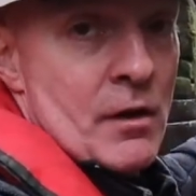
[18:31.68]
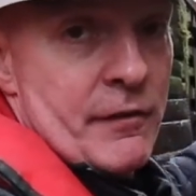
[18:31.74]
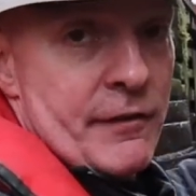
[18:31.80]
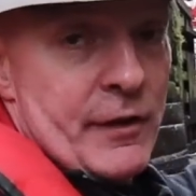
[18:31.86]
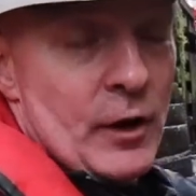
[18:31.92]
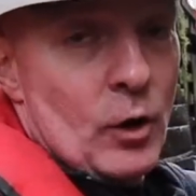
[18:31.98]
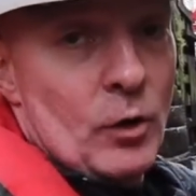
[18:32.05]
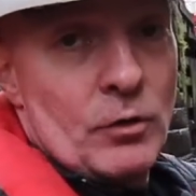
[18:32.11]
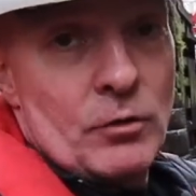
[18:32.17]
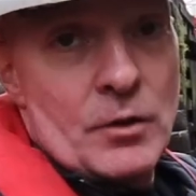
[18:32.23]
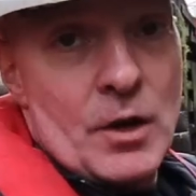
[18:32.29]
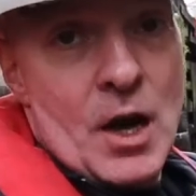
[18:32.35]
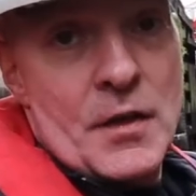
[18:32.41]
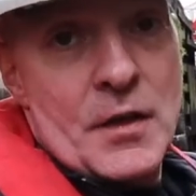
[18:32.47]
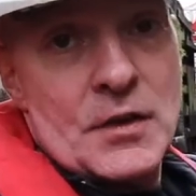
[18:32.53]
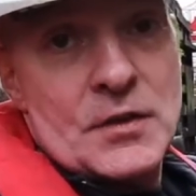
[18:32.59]
fill
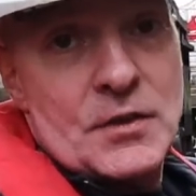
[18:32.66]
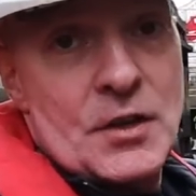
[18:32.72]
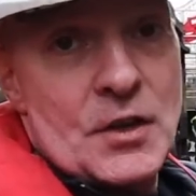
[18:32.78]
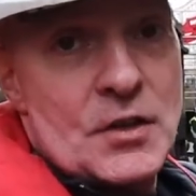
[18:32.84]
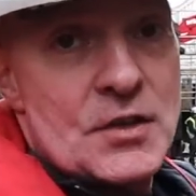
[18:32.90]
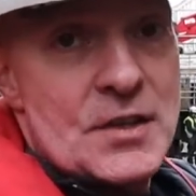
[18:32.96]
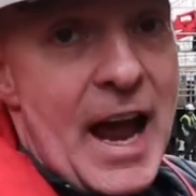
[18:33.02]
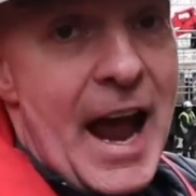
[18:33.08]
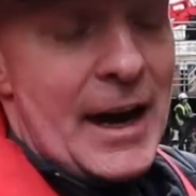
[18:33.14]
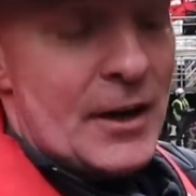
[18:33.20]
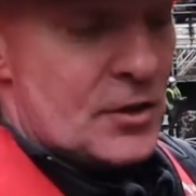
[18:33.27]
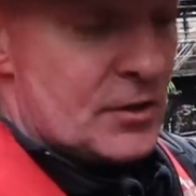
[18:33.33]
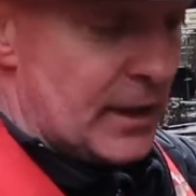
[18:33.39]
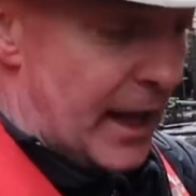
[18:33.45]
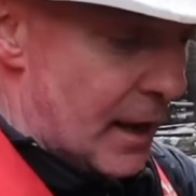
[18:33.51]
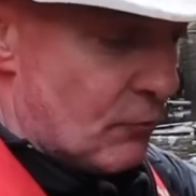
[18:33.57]
the
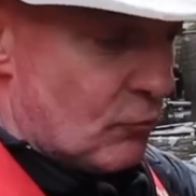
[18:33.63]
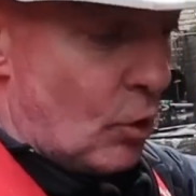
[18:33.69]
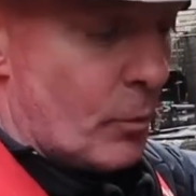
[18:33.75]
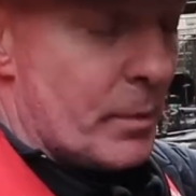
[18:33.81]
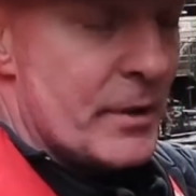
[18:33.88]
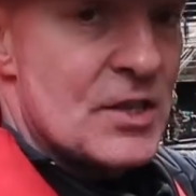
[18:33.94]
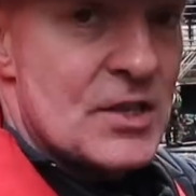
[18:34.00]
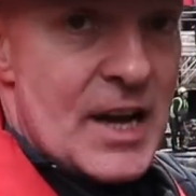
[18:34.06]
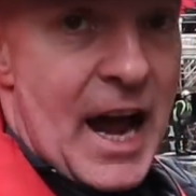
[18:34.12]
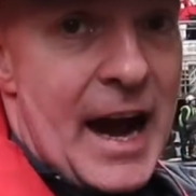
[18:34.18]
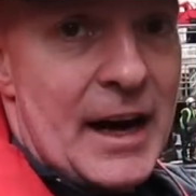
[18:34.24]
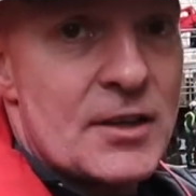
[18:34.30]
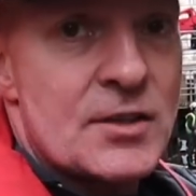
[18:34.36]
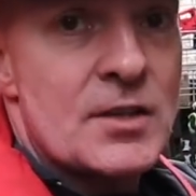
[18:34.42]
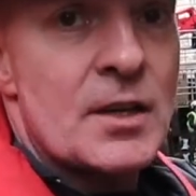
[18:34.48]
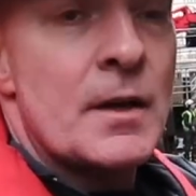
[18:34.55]
sacks, like rubbish
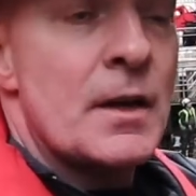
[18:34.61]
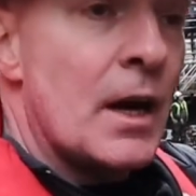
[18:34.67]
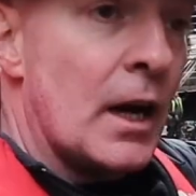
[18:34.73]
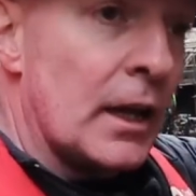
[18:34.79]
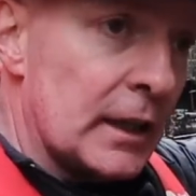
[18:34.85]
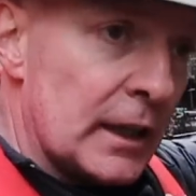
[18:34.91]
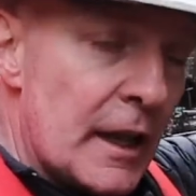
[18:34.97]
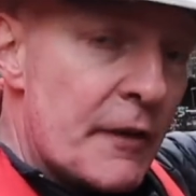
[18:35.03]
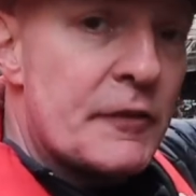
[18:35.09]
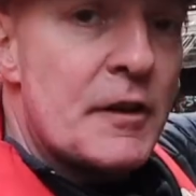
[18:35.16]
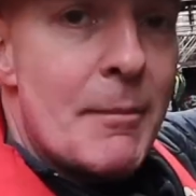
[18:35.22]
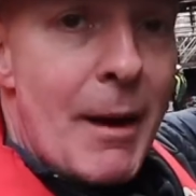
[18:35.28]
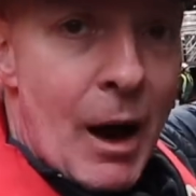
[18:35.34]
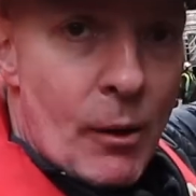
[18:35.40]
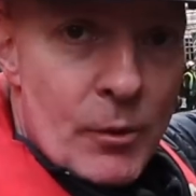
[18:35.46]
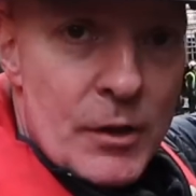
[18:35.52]
sacks, and lift them
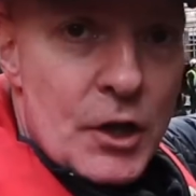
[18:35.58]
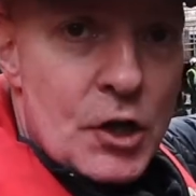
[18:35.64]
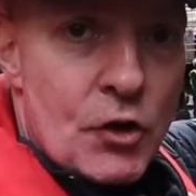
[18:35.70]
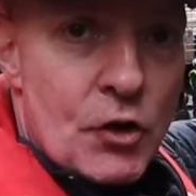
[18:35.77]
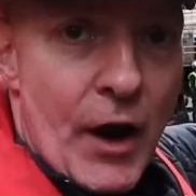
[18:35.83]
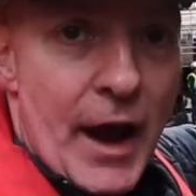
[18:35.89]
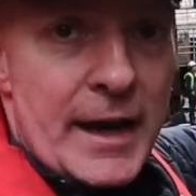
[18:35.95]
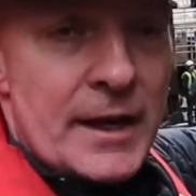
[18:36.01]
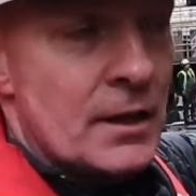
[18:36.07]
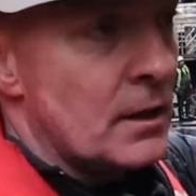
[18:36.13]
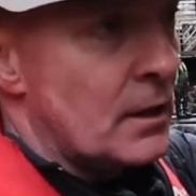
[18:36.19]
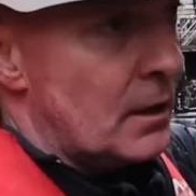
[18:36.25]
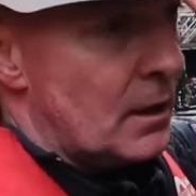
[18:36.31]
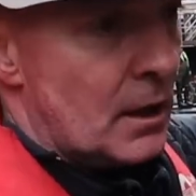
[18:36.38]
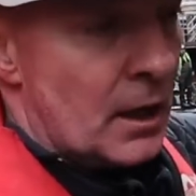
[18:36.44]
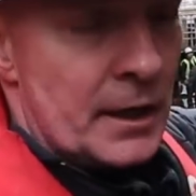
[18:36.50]
out with the crane
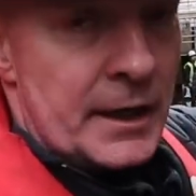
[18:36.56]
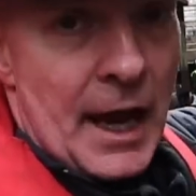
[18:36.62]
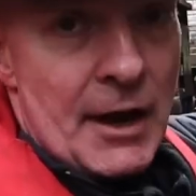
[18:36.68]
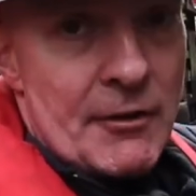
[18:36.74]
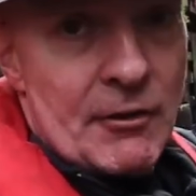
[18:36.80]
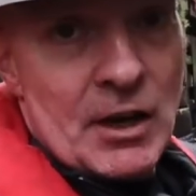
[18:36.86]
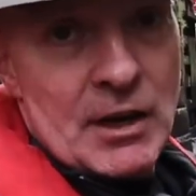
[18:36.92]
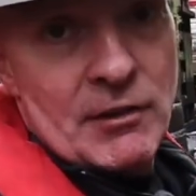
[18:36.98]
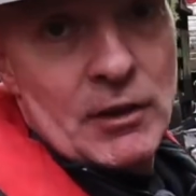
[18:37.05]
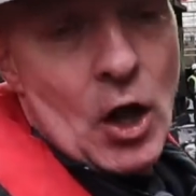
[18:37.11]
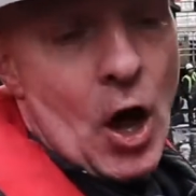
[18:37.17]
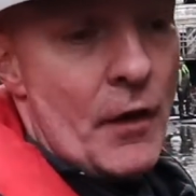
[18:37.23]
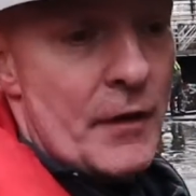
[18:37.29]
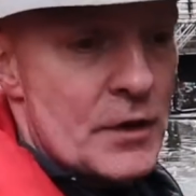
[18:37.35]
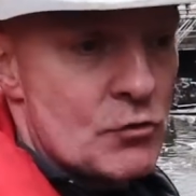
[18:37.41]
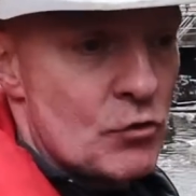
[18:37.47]
and get rid of a
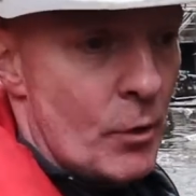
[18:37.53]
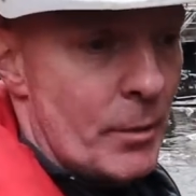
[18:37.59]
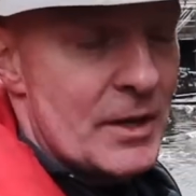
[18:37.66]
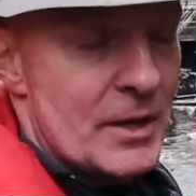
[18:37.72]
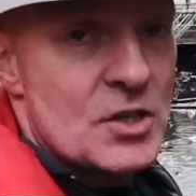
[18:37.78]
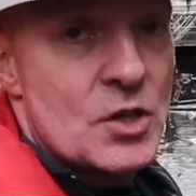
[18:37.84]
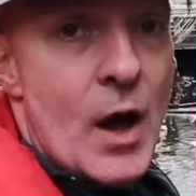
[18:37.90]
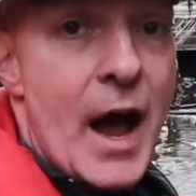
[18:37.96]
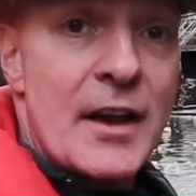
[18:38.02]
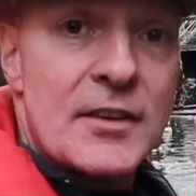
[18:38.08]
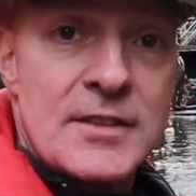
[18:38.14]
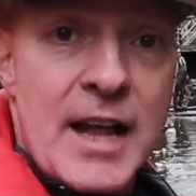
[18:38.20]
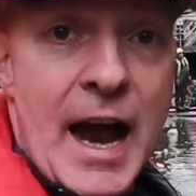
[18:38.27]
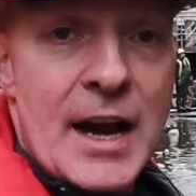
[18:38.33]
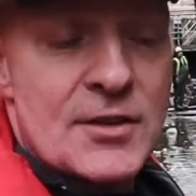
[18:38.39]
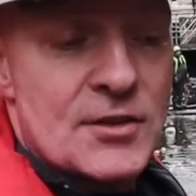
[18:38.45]
lot of this rubbish. So that's
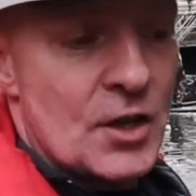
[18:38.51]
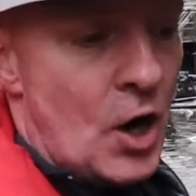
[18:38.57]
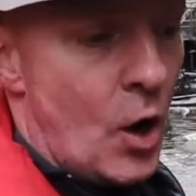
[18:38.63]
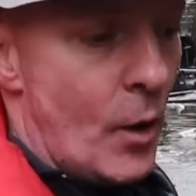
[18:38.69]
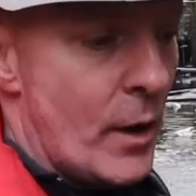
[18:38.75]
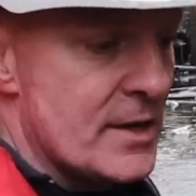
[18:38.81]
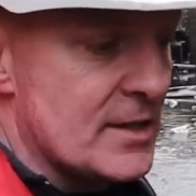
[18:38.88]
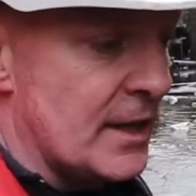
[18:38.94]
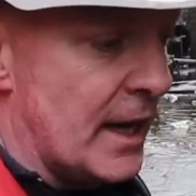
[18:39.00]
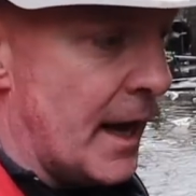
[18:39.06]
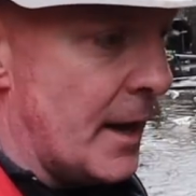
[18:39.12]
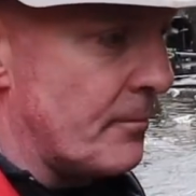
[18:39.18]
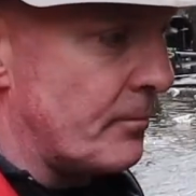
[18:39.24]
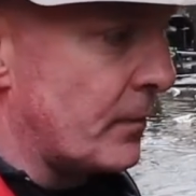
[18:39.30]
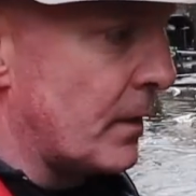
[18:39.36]
nice to know, isn't it?